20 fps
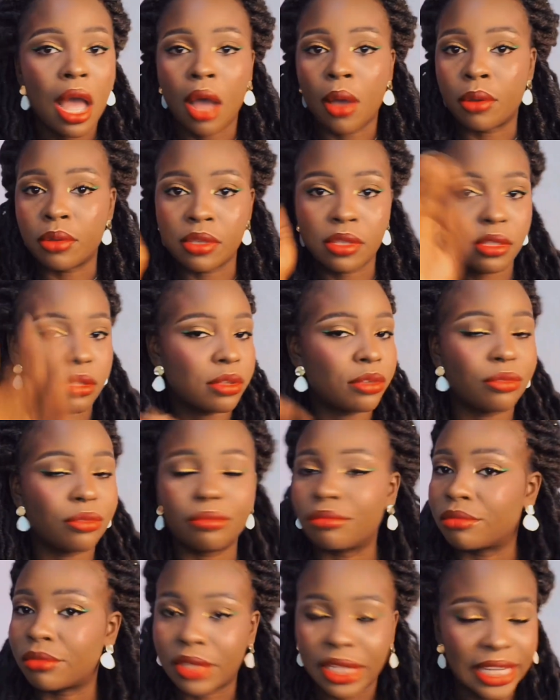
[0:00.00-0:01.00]
I was
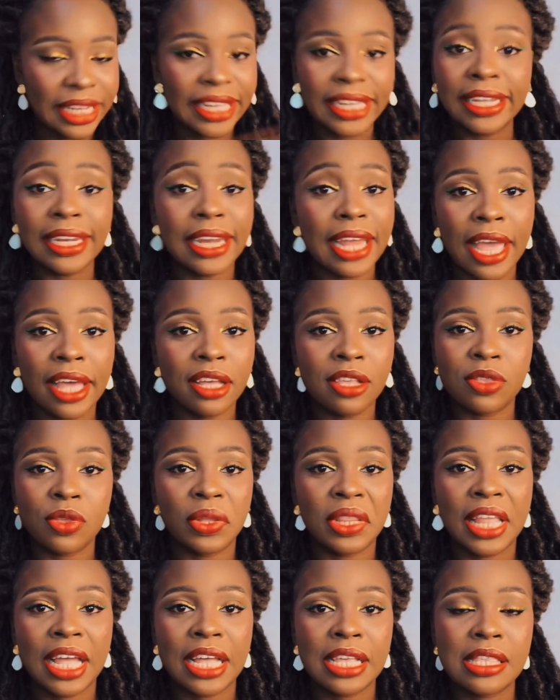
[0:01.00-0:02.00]
clicking X
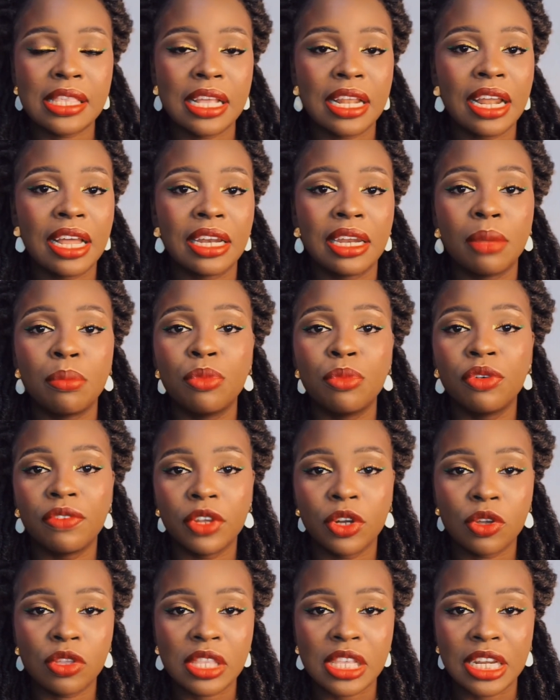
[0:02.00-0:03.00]
on that seller and then
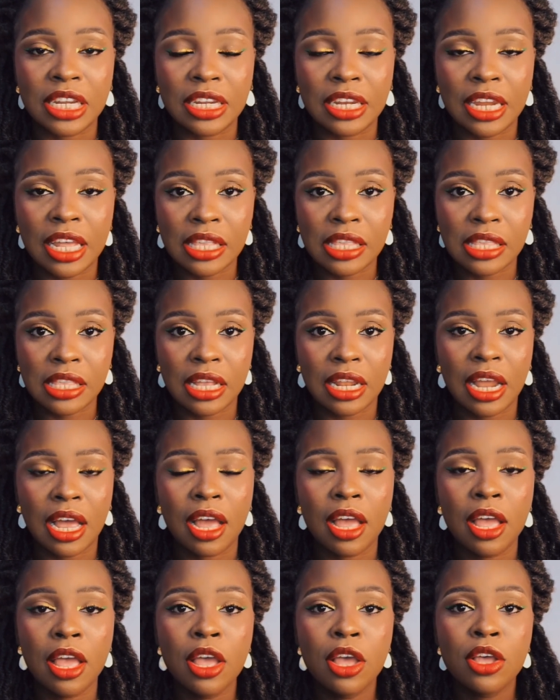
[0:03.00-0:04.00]
moving on to the next
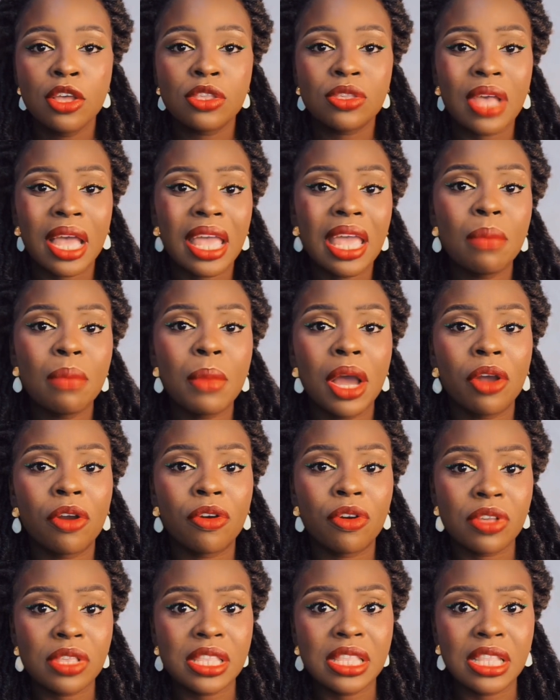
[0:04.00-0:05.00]
seller. So I came
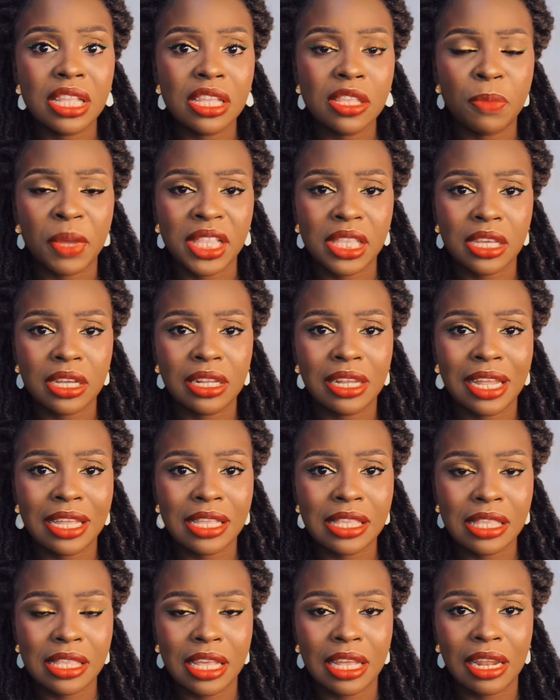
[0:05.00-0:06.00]
across this
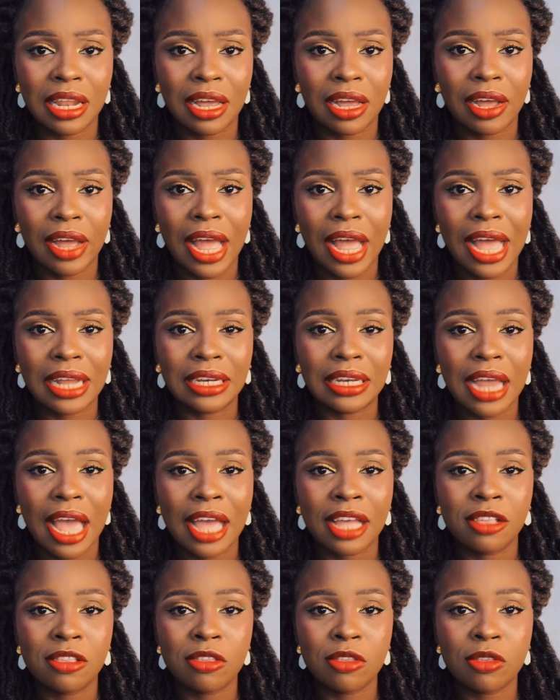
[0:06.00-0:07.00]
particular seller and
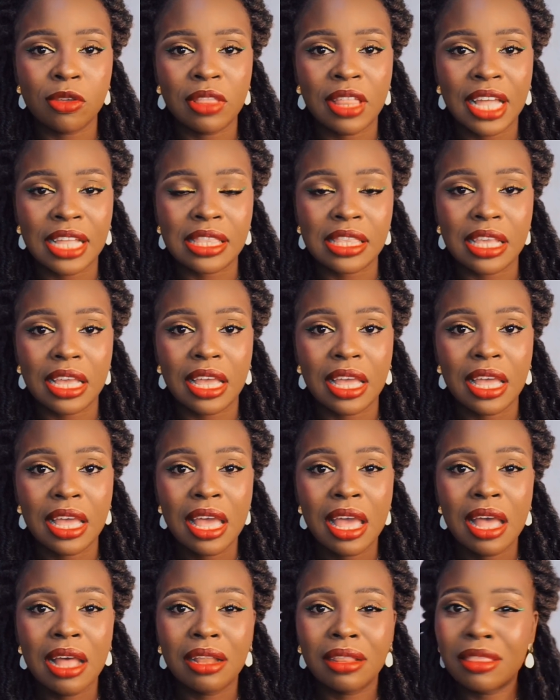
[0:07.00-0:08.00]
I saw that
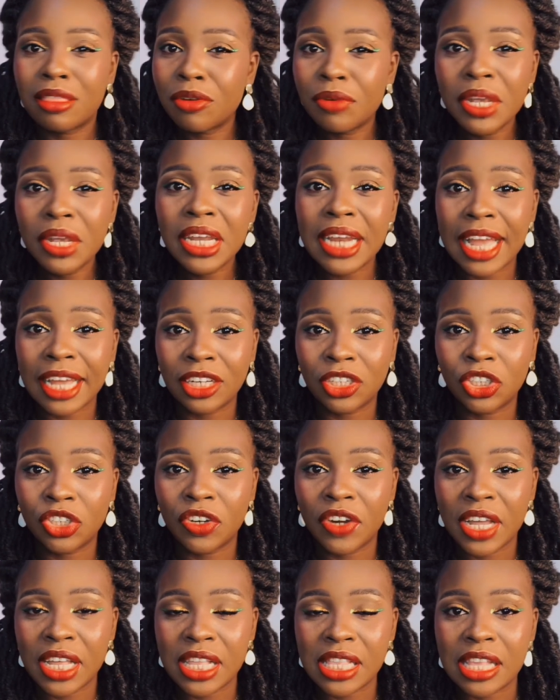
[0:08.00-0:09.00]
3
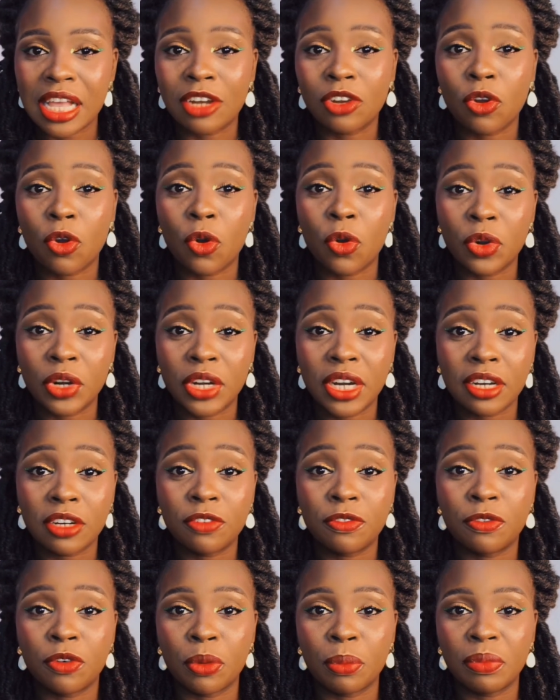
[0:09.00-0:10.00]
Nigerians had
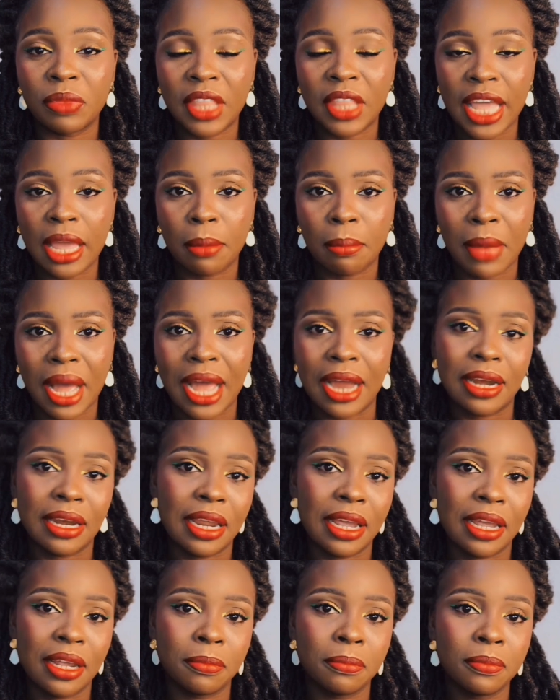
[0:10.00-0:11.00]
ordered from them,
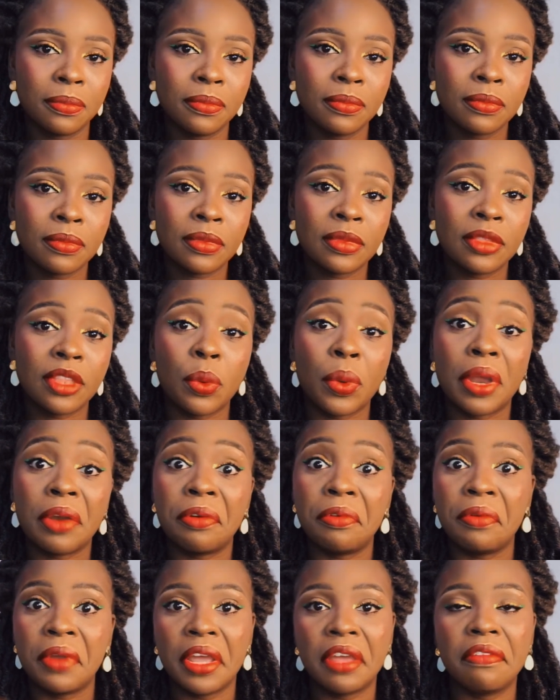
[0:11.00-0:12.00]
and then they
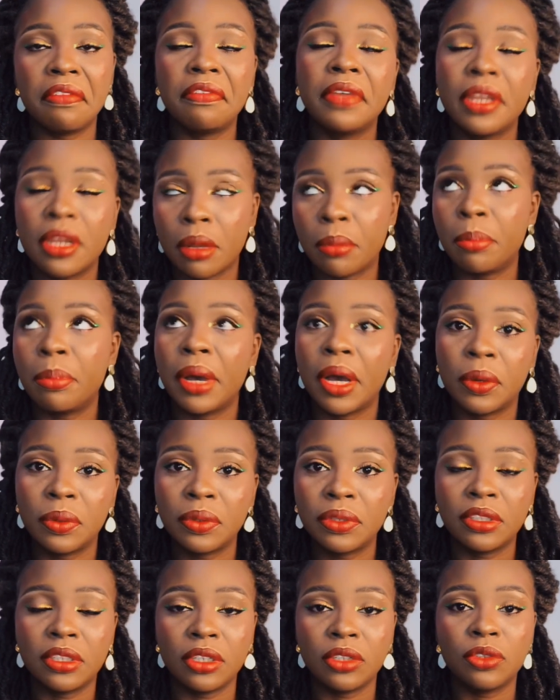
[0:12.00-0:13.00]
were raving
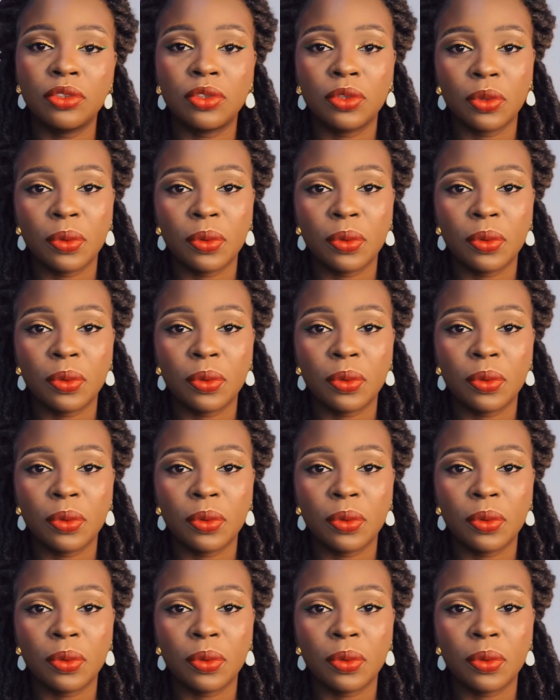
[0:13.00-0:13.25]
about it.